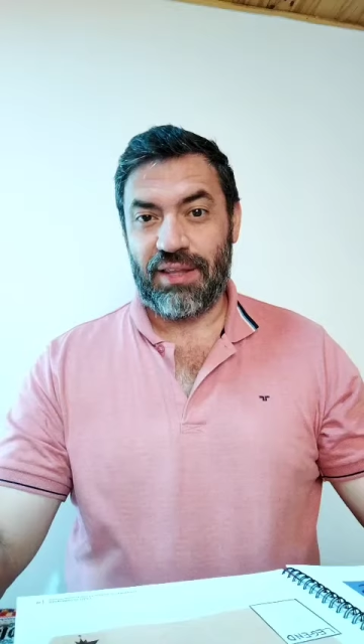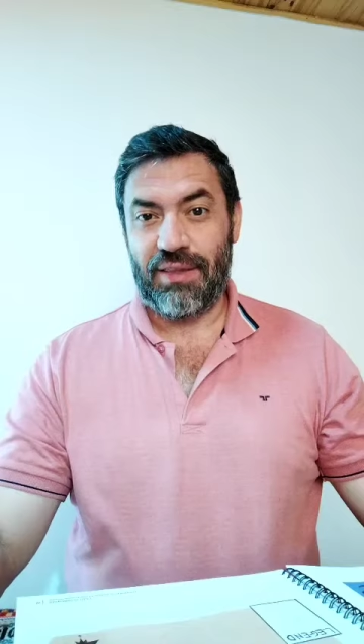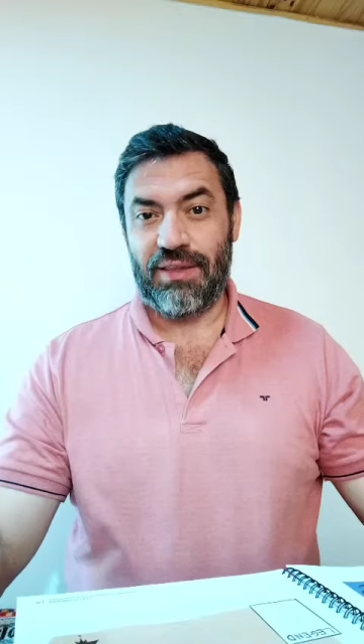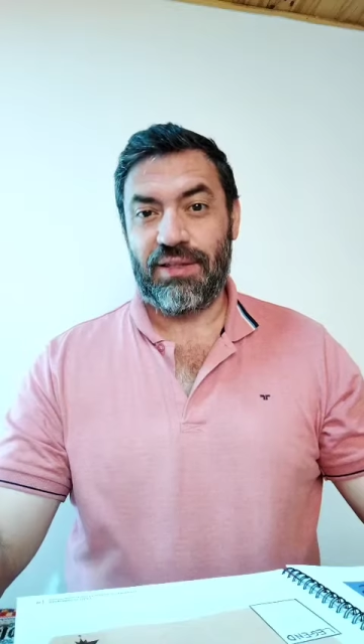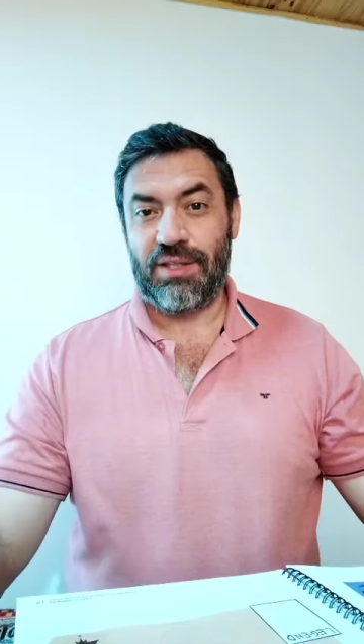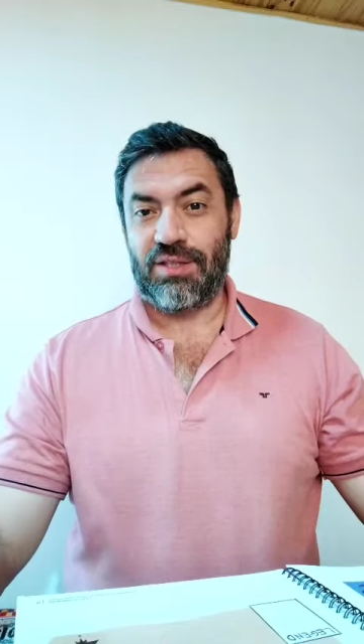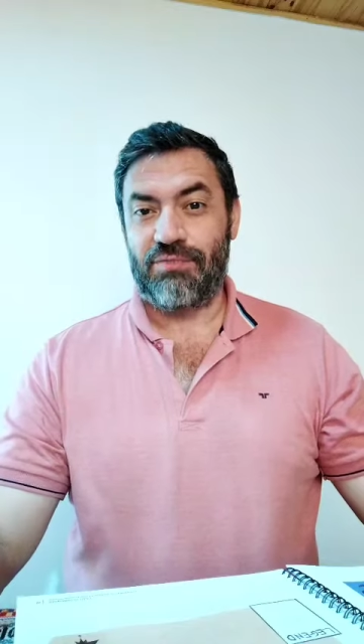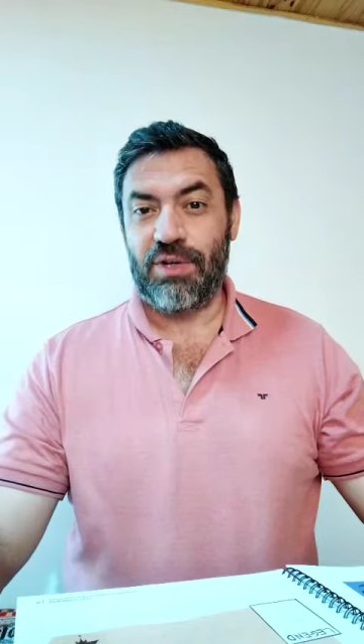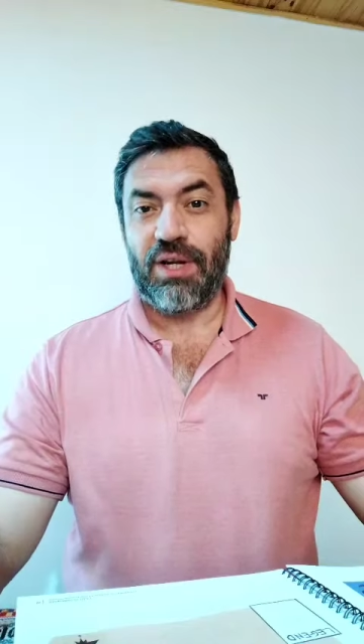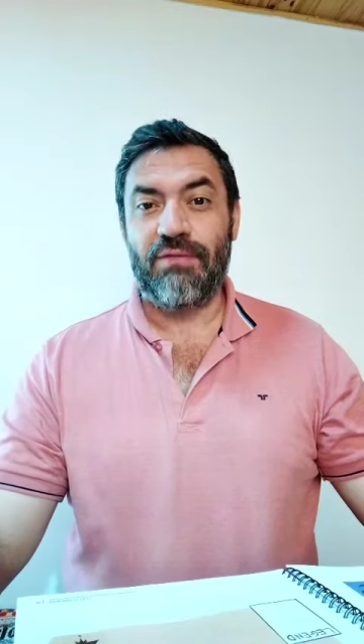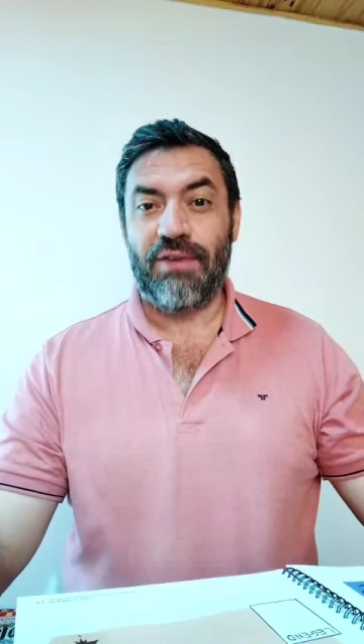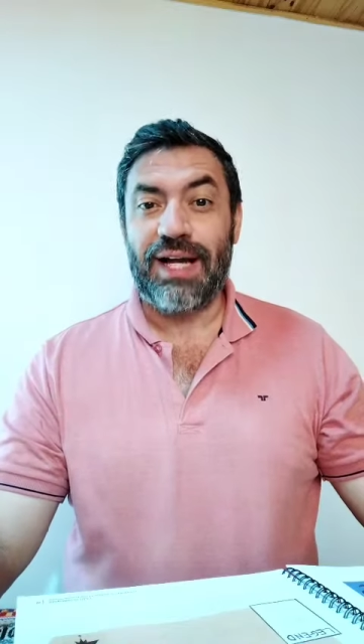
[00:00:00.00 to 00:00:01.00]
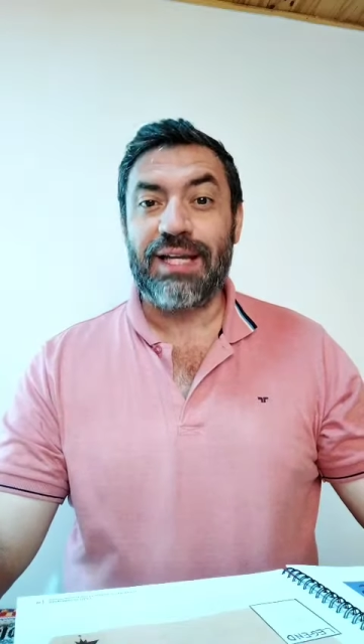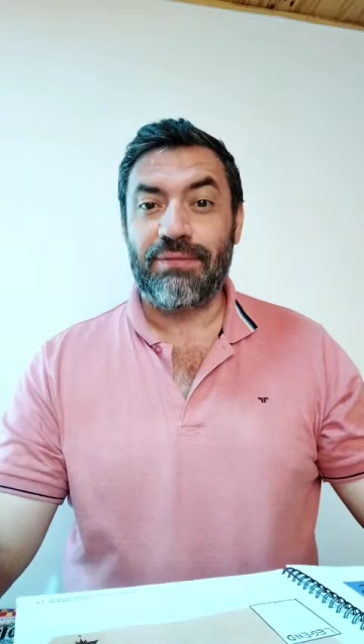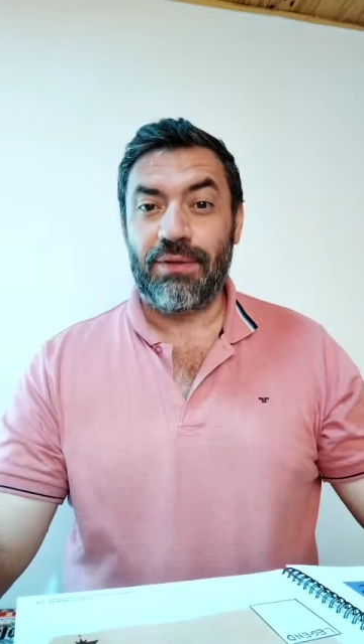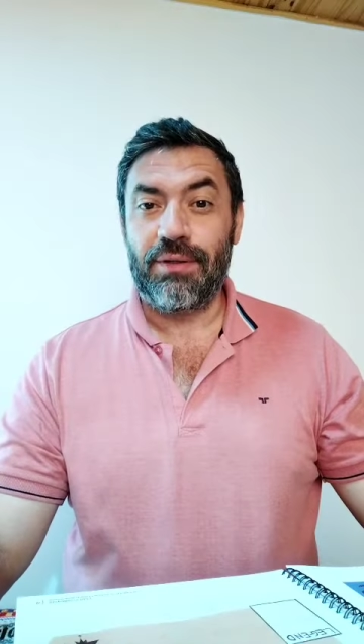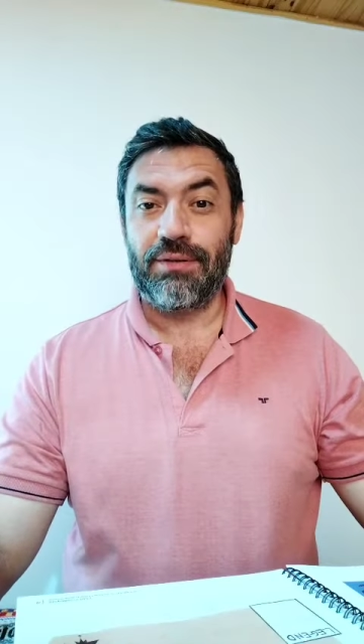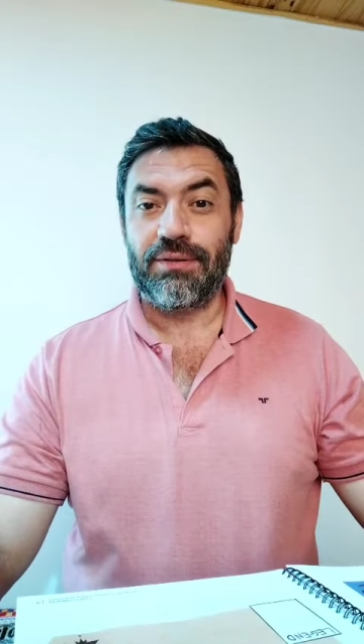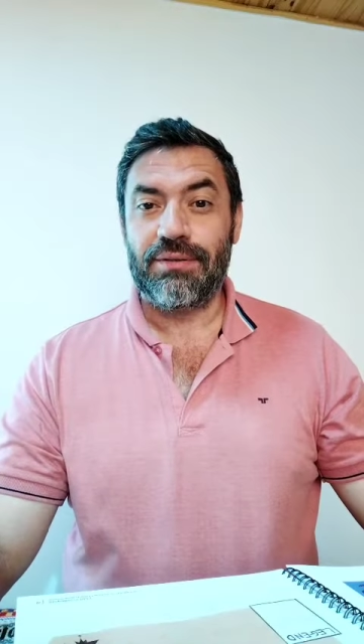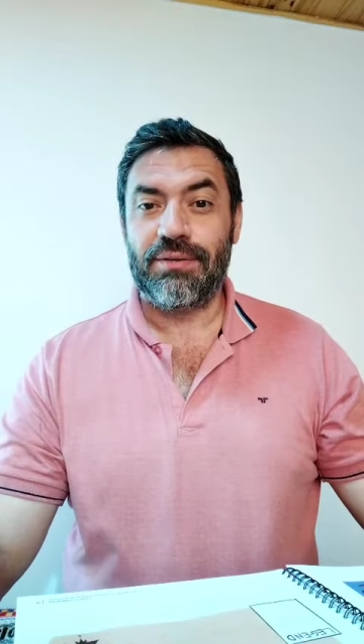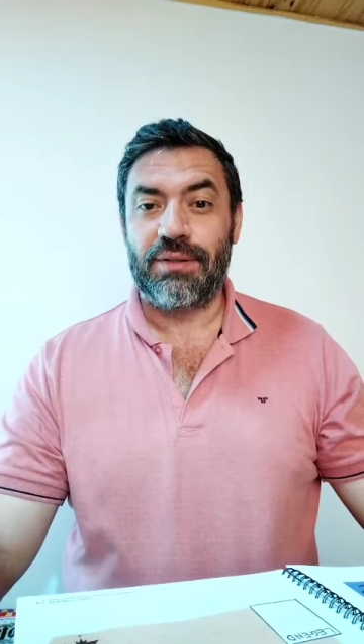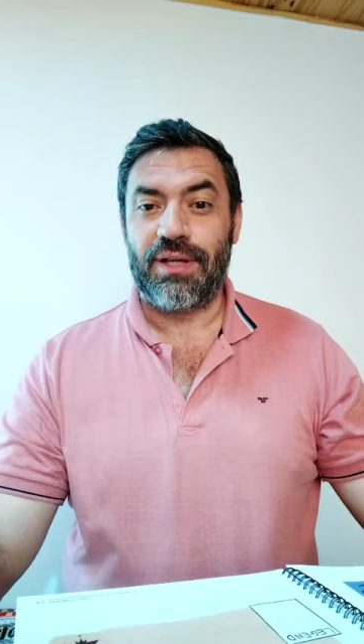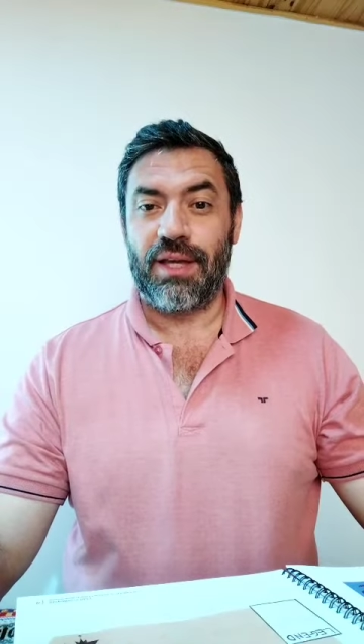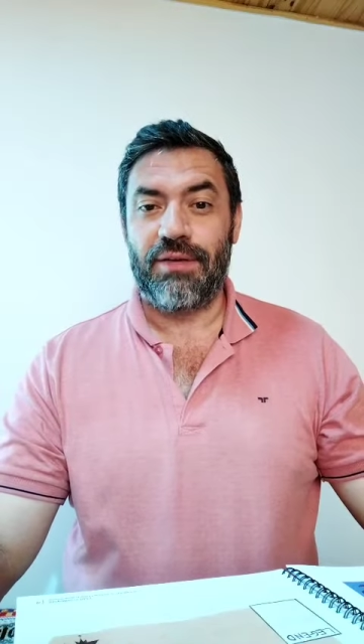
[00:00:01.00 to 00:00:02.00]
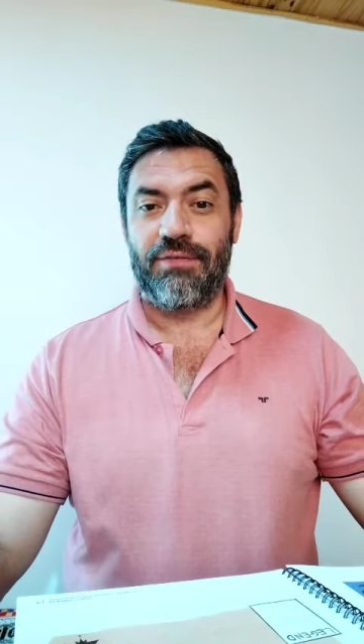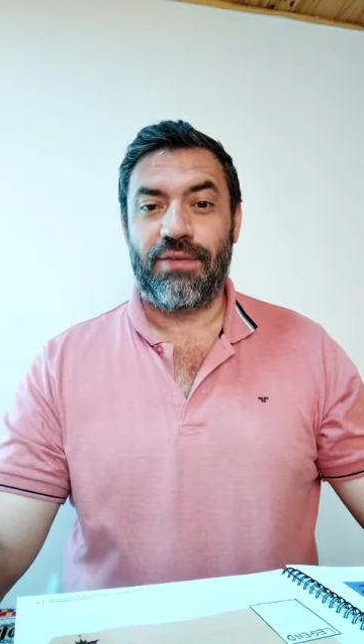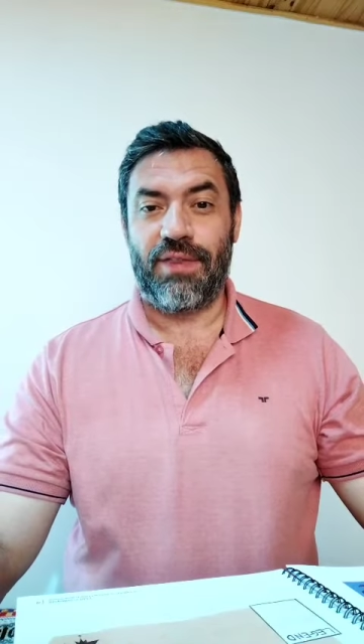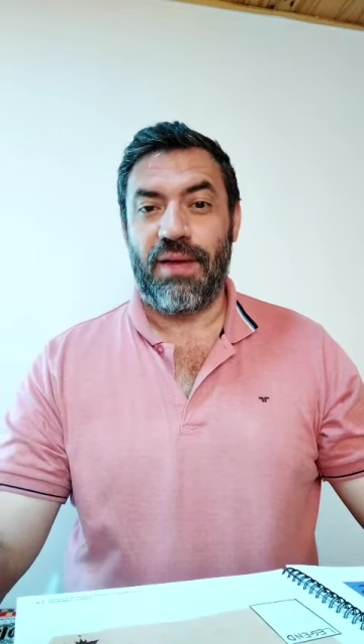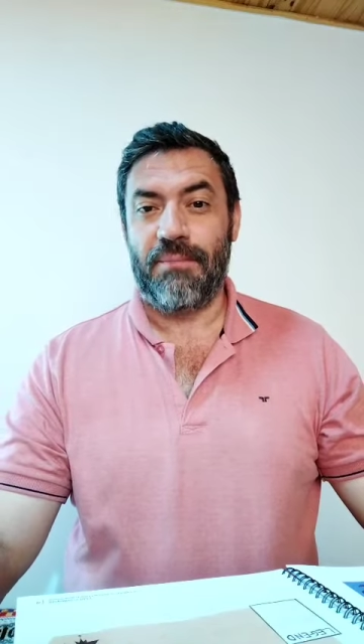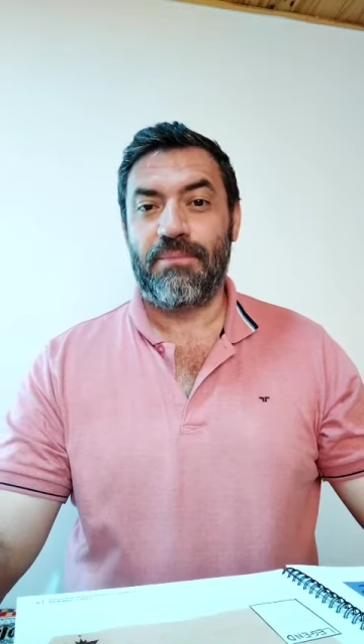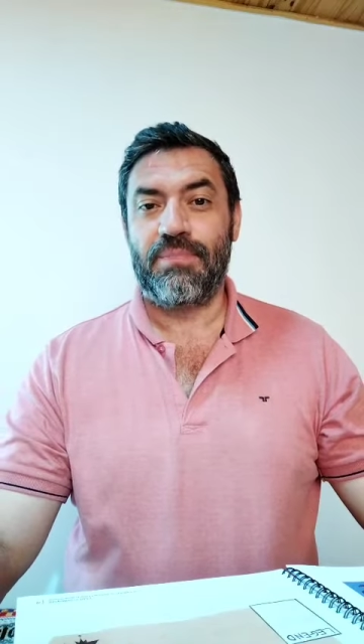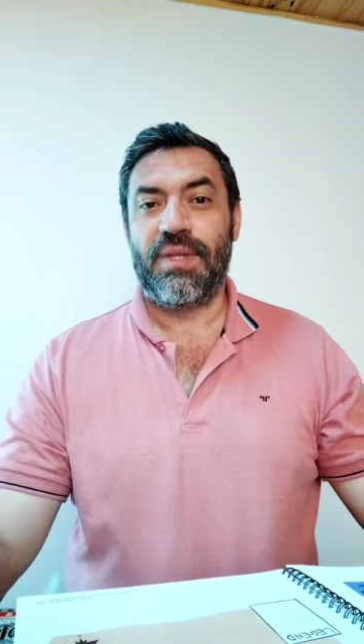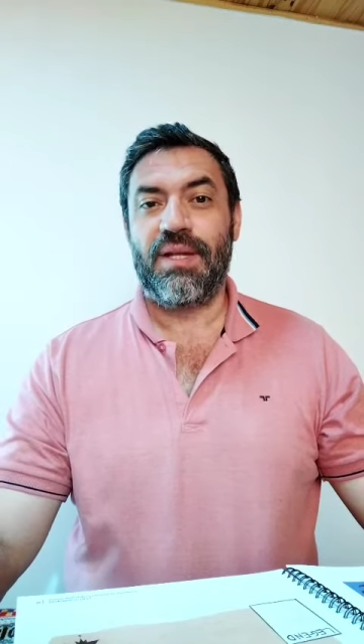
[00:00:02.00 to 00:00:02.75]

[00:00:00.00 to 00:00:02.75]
that it's really valuable, okay, for them.